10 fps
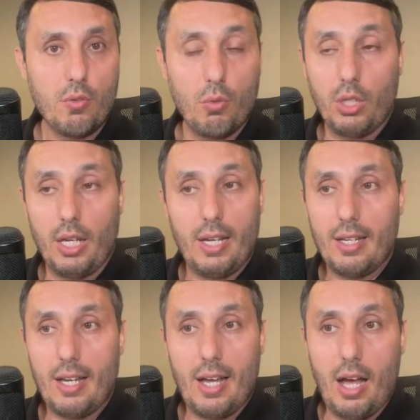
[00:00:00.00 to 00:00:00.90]
Well,
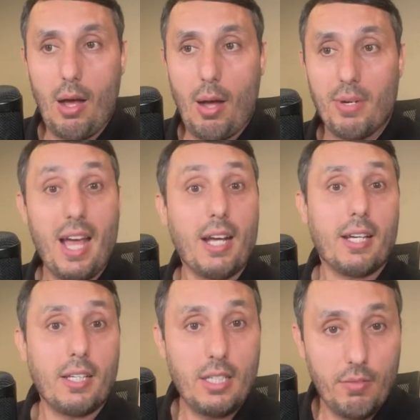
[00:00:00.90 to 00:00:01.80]
I'm
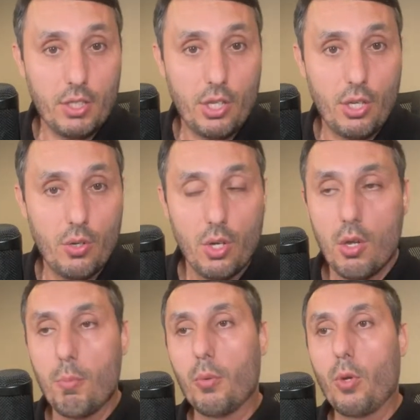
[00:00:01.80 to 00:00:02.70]
not going to give it to you,
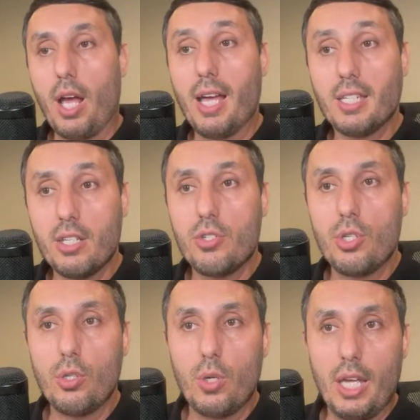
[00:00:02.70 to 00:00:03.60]
but what I can
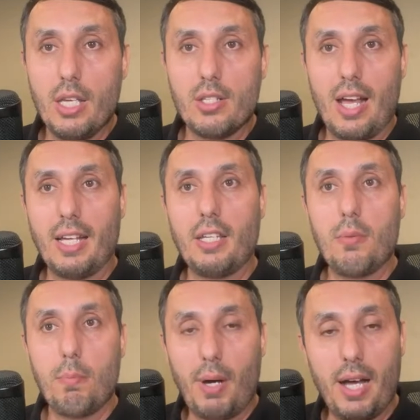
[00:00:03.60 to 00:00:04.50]
do is I
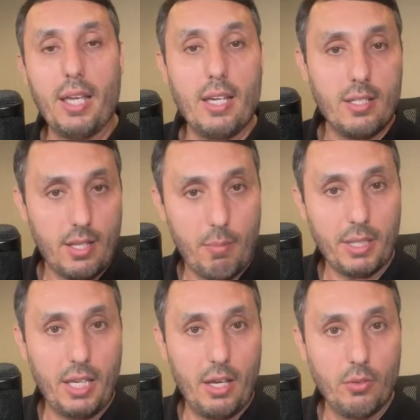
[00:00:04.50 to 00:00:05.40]
can buy a
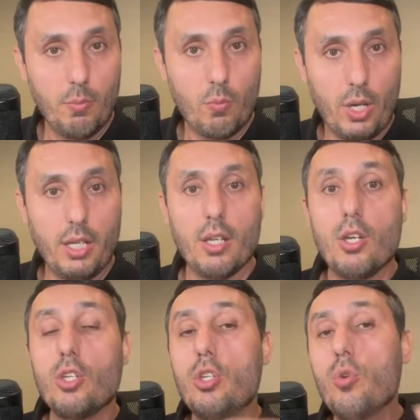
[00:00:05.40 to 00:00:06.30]
sub account, right?
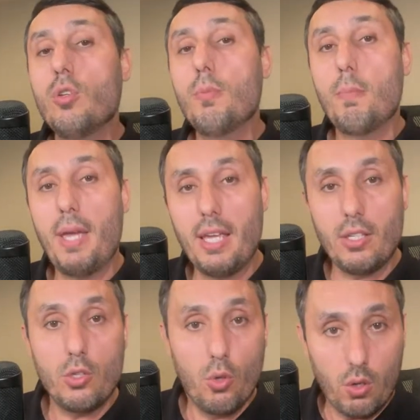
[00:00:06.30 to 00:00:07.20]
You will be
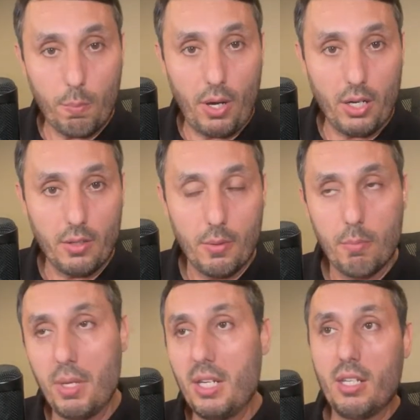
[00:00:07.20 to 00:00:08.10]
paying your
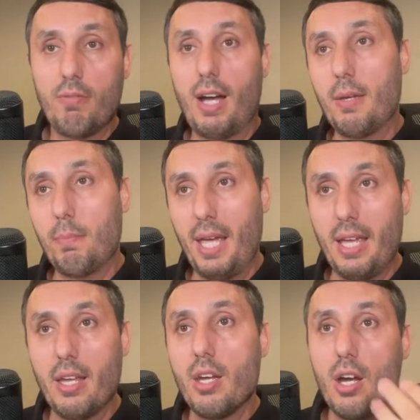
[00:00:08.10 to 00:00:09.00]
part, meaning if I
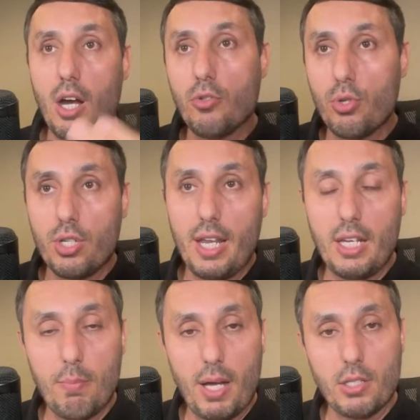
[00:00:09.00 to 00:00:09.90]
pay
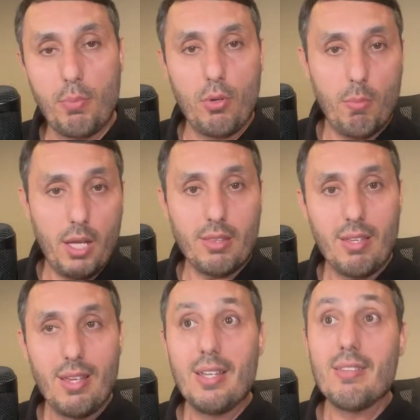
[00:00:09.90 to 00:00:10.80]
$180 per
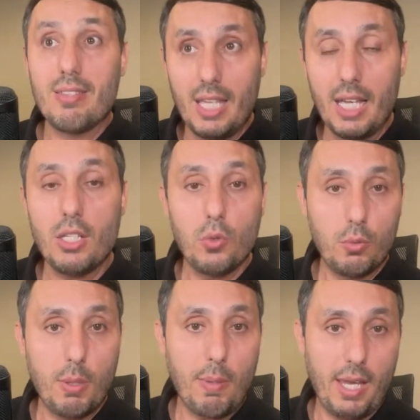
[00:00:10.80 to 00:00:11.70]
month, then you
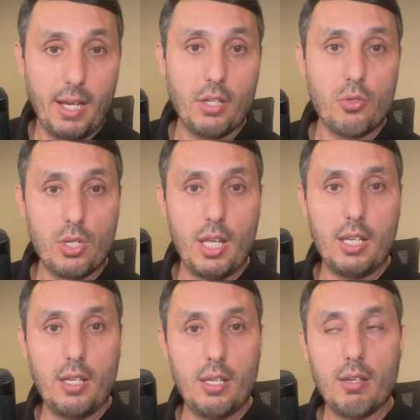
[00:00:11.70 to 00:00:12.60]
will be paying
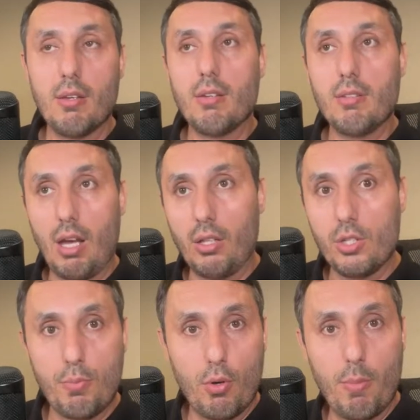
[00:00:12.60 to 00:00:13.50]

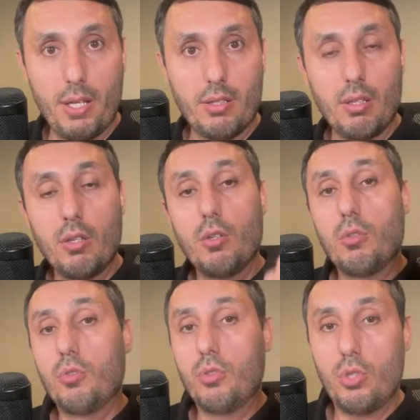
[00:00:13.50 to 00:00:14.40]
$180 per month
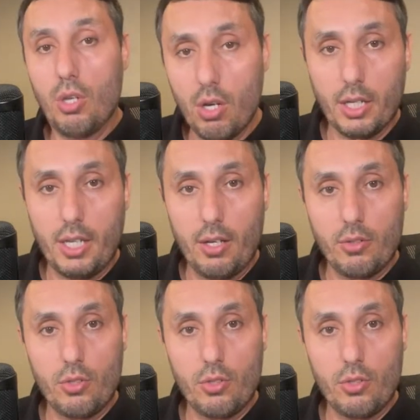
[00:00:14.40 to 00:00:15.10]
to your account.